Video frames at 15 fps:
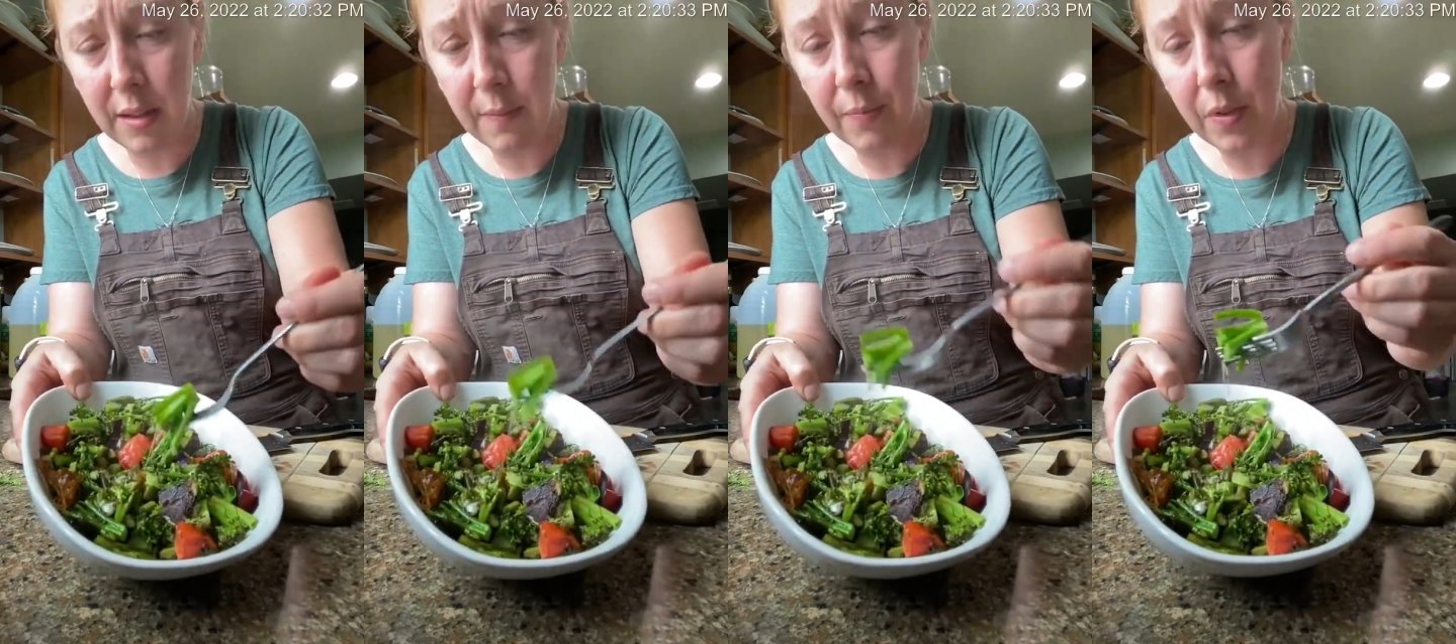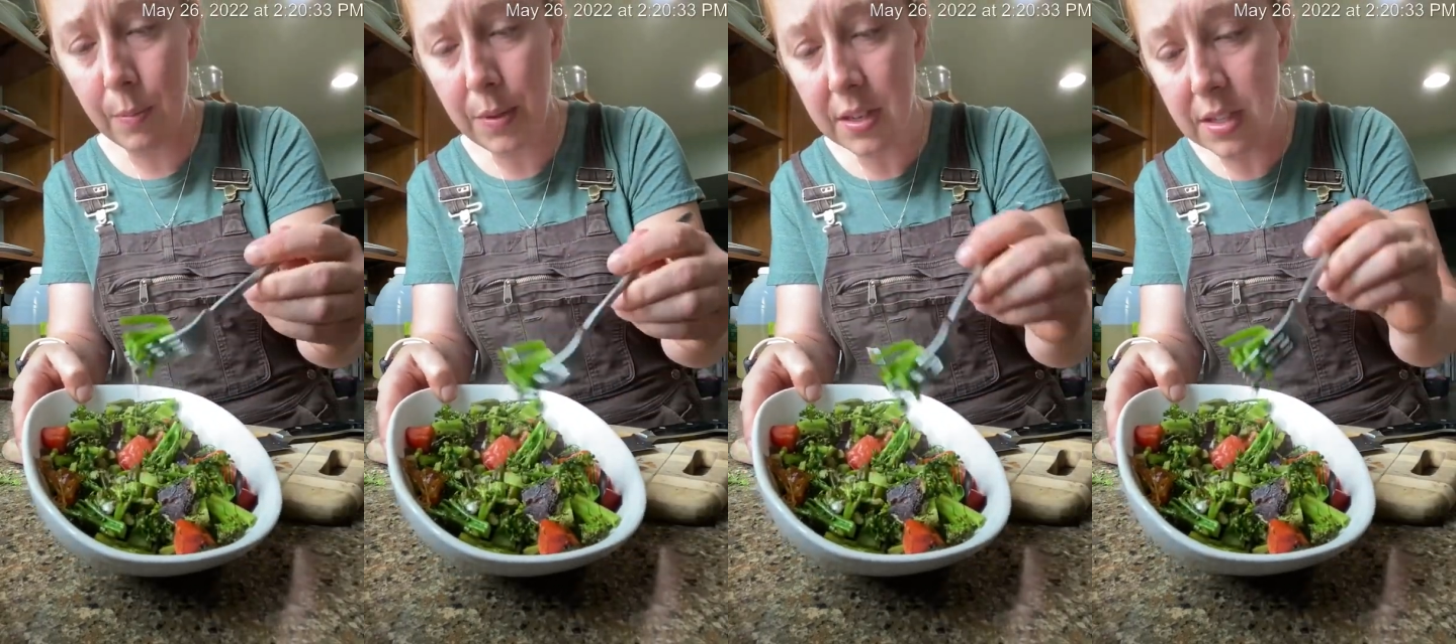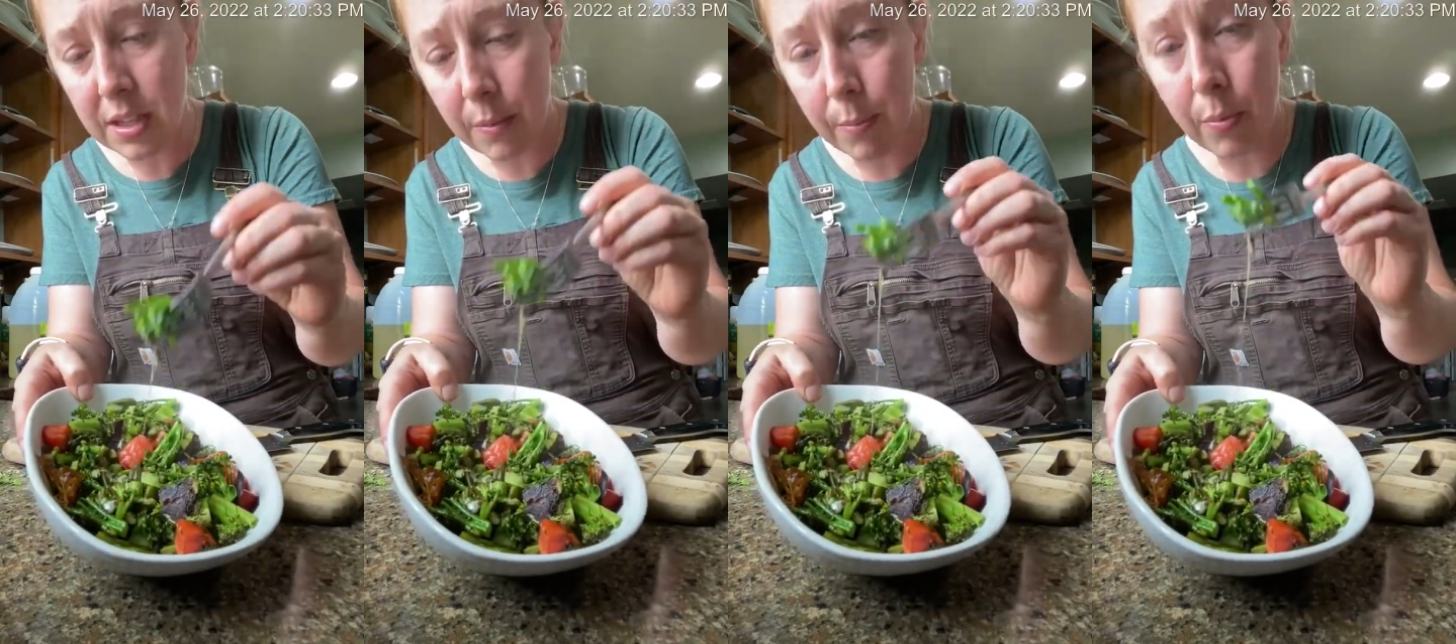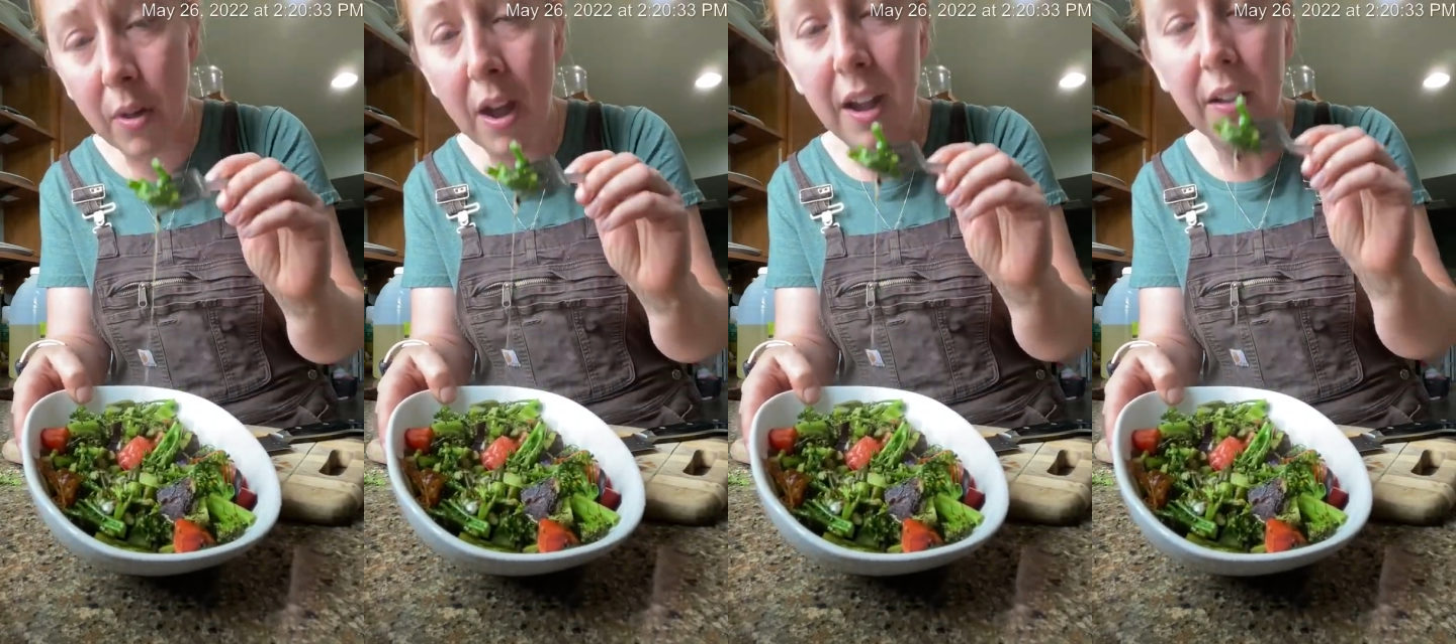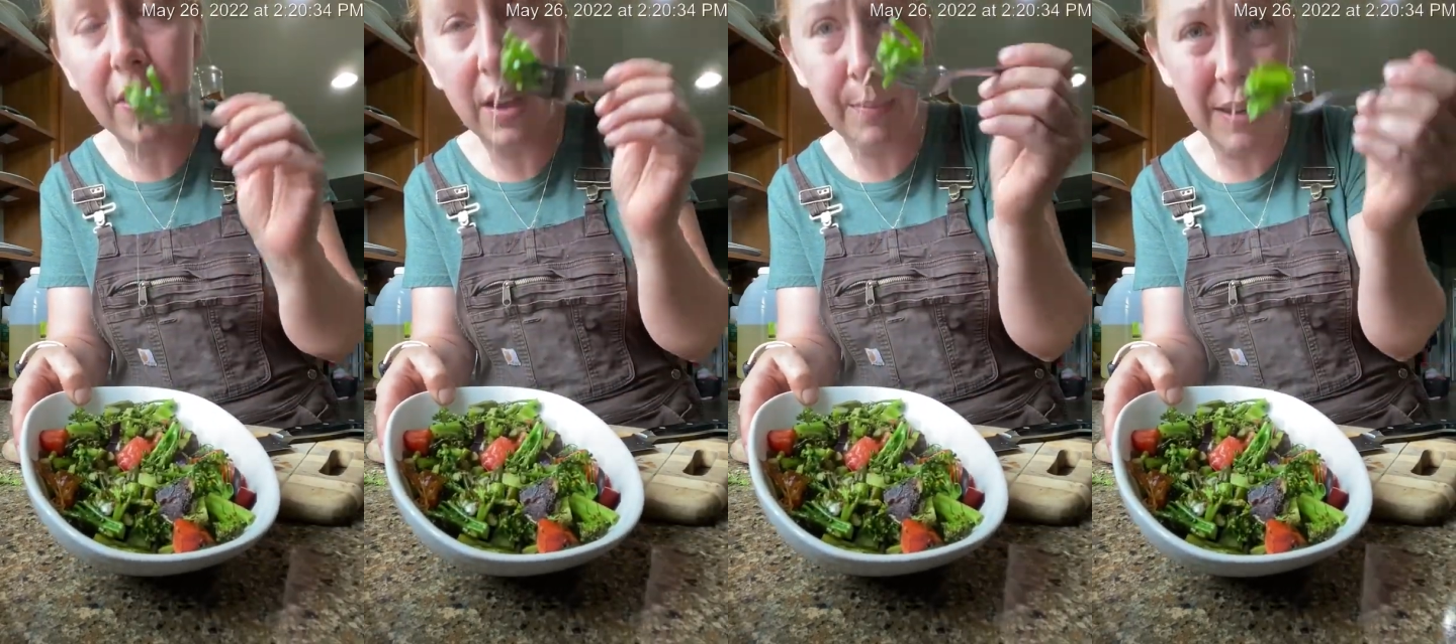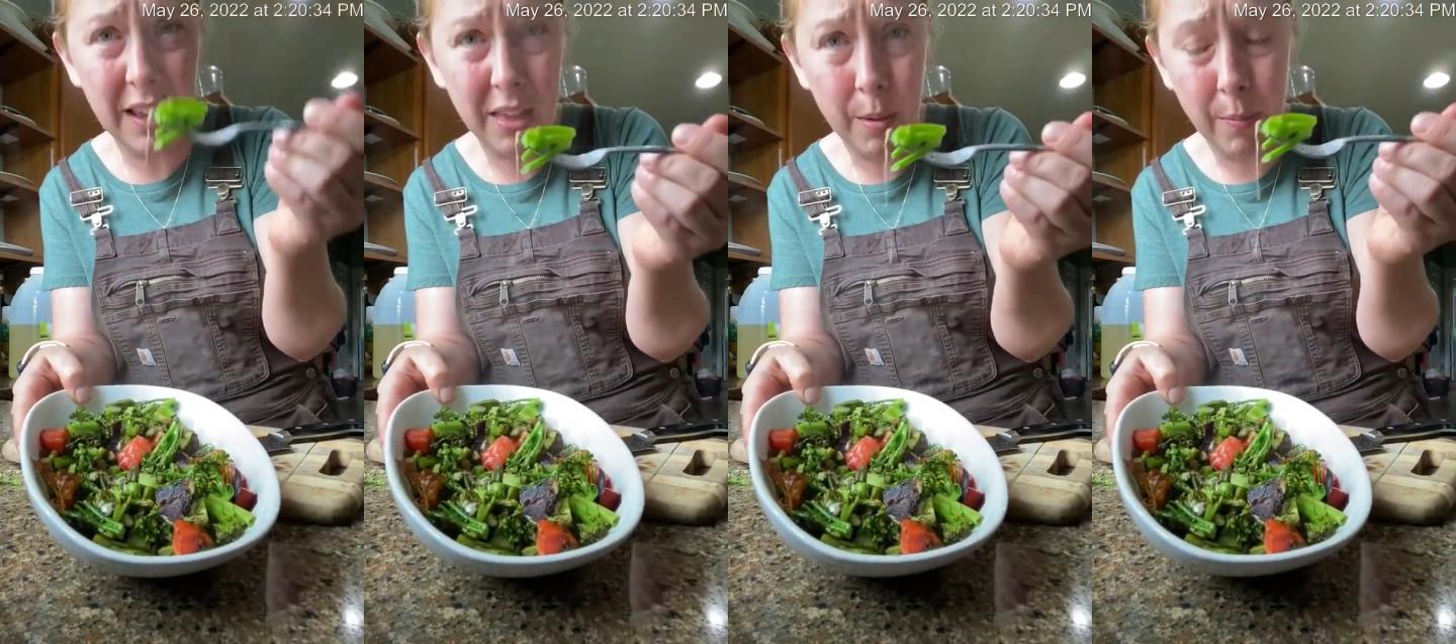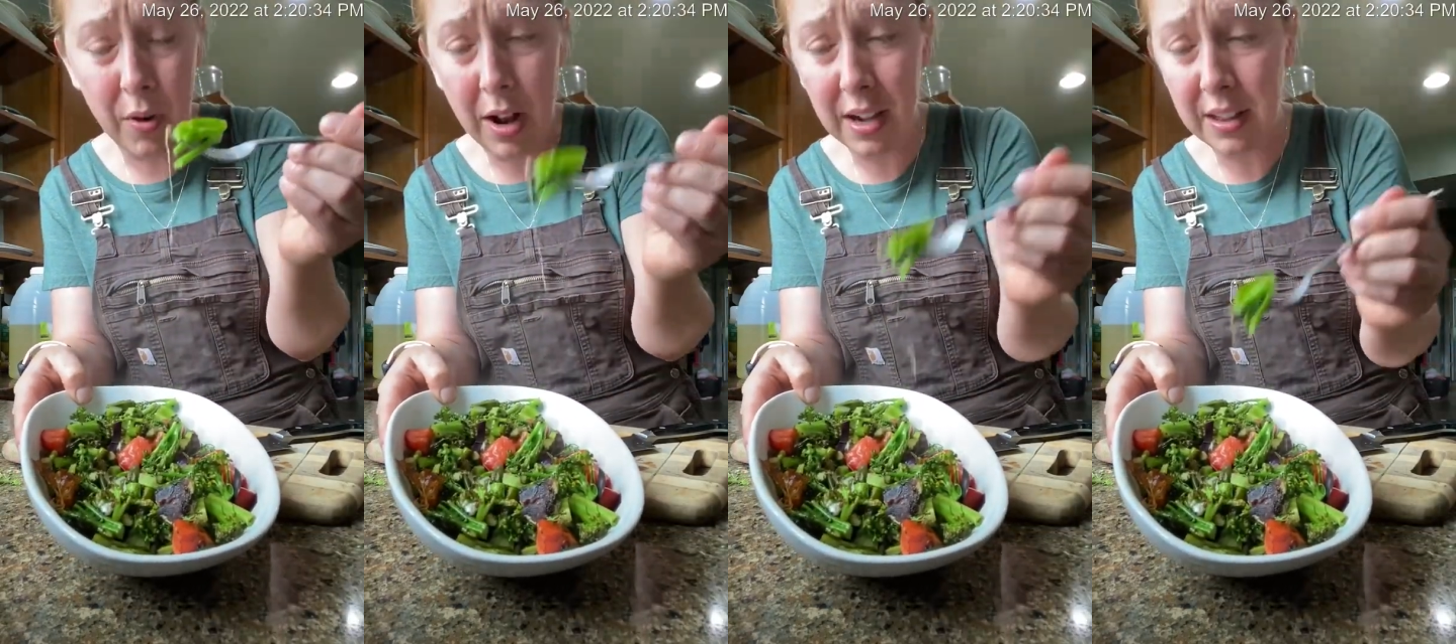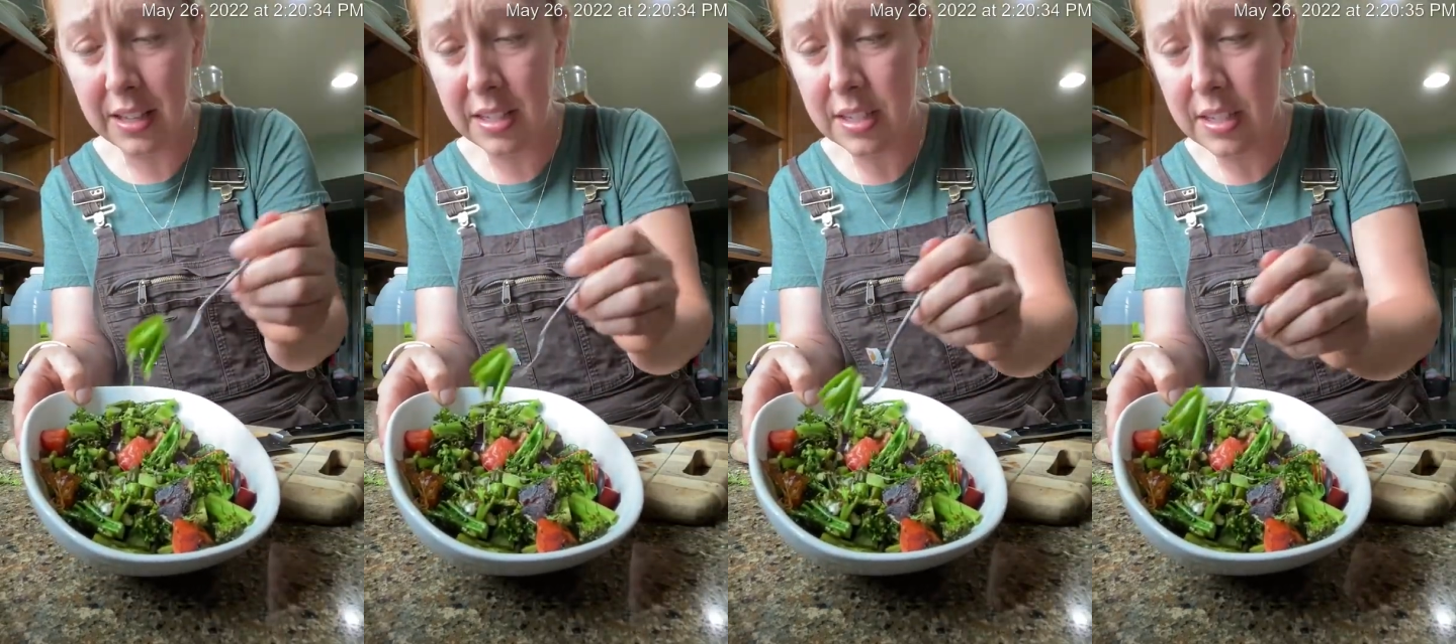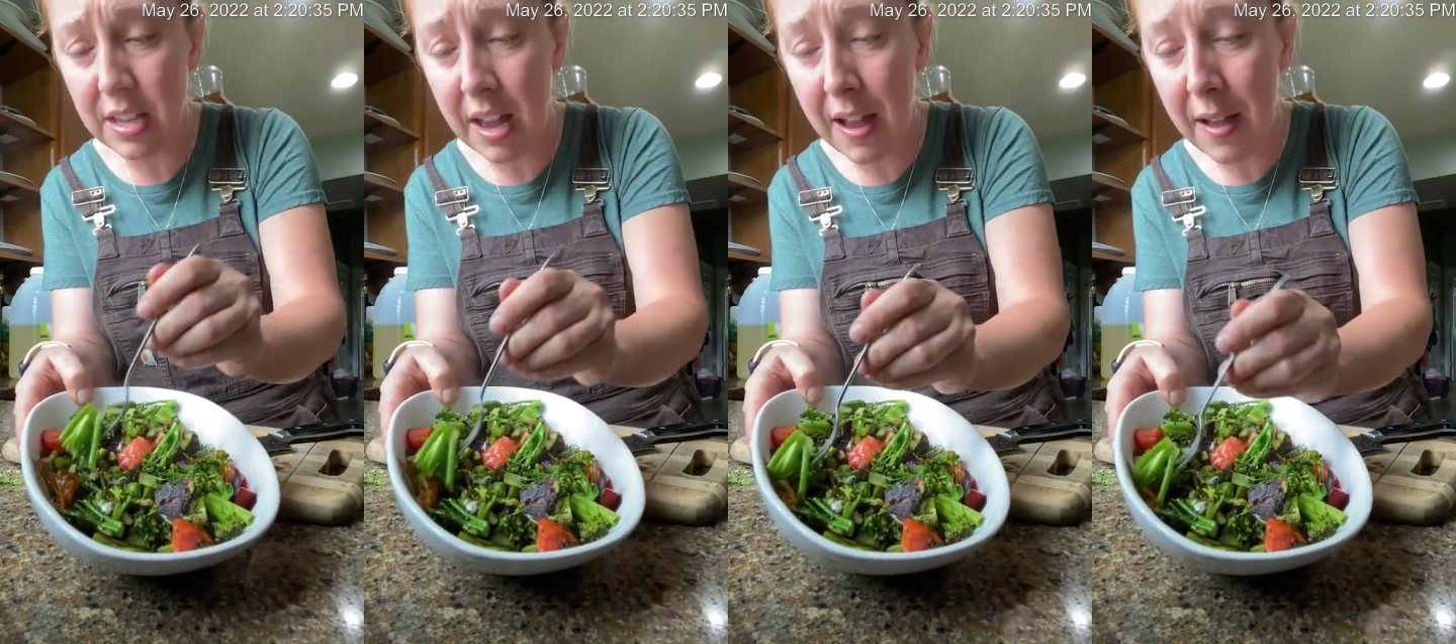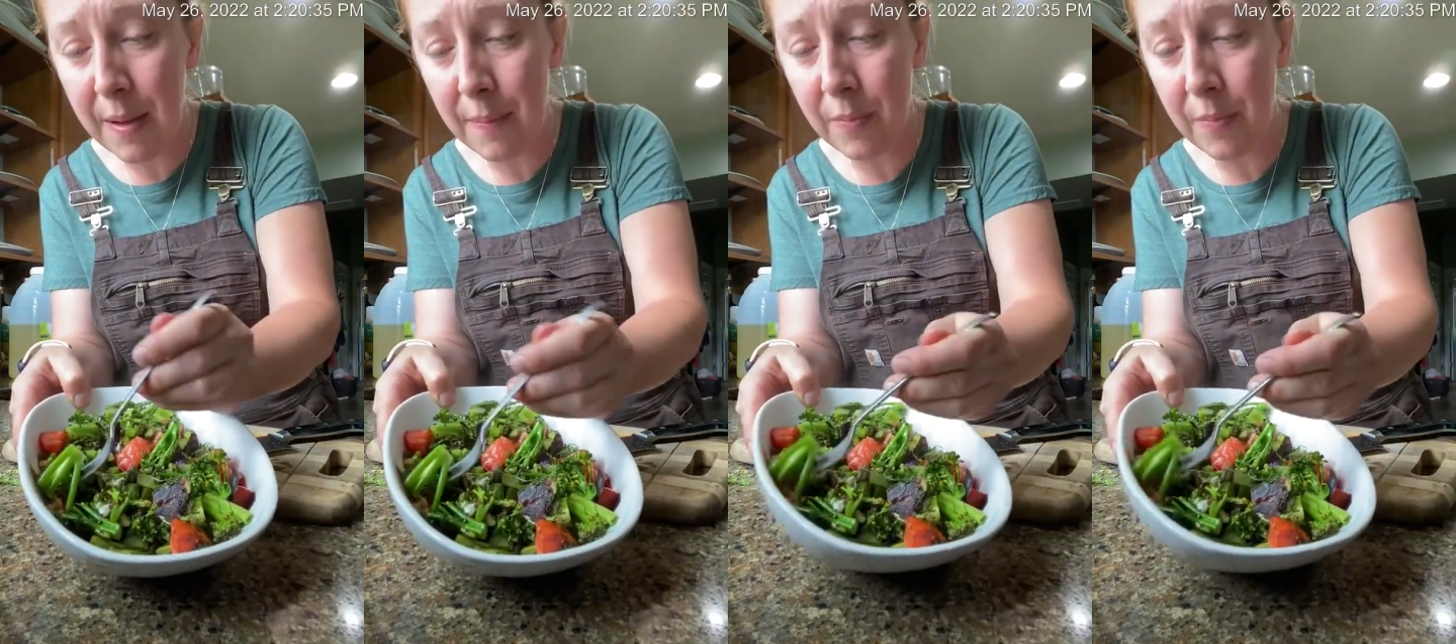A piece of broccoli. I'm going to get the broccoli stem.